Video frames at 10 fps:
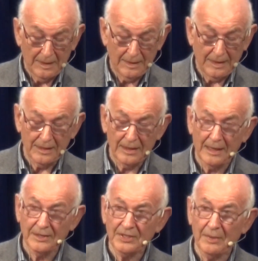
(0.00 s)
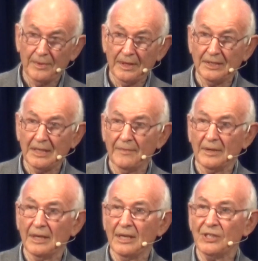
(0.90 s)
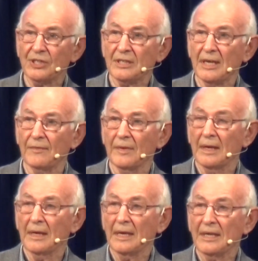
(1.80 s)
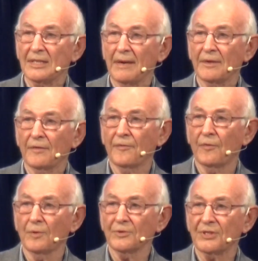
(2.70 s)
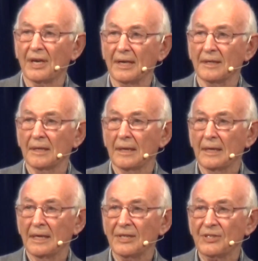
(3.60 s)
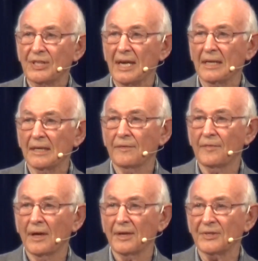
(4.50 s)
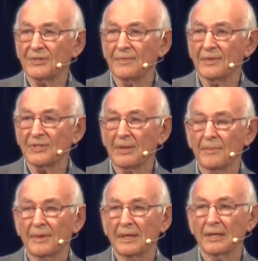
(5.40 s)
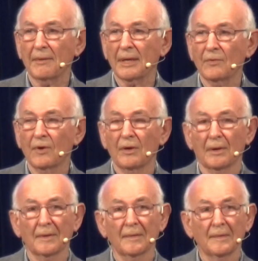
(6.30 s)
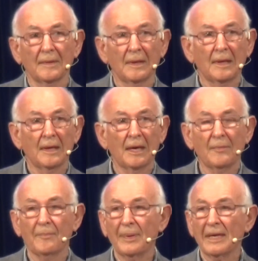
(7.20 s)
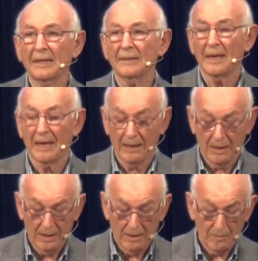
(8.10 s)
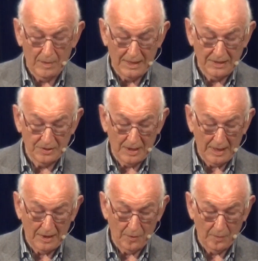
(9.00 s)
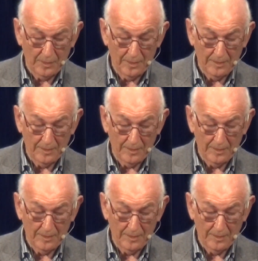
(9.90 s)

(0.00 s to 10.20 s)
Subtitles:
And that's something. It's having initiative. It's having foresight. It's seeing in advance of something going wrong and being there ready to help.